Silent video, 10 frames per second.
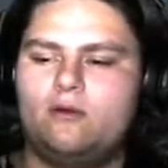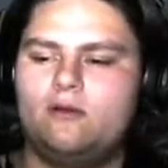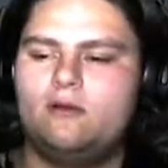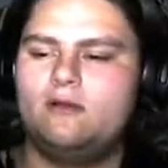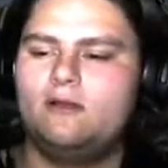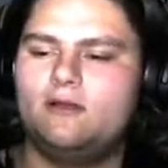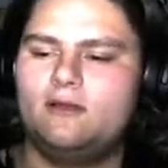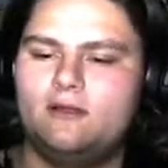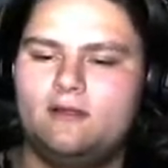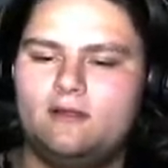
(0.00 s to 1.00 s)
that's a
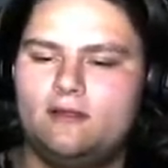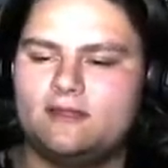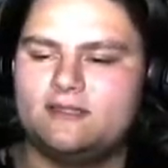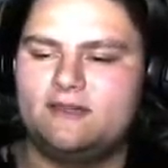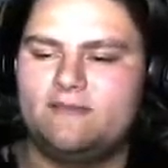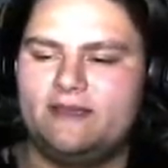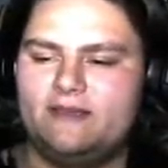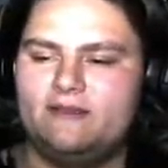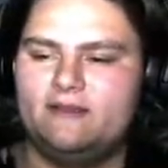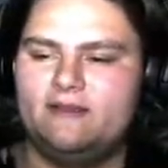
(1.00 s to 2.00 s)
miss from Brad.
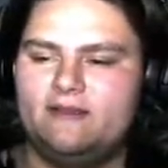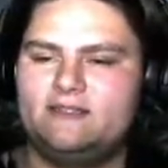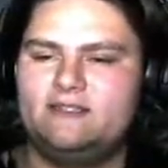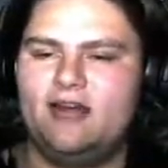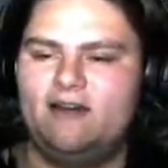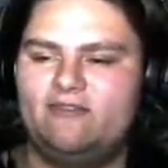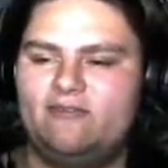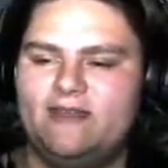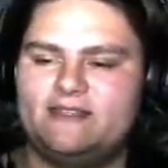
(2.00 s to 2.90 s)
Joel's still on the FC right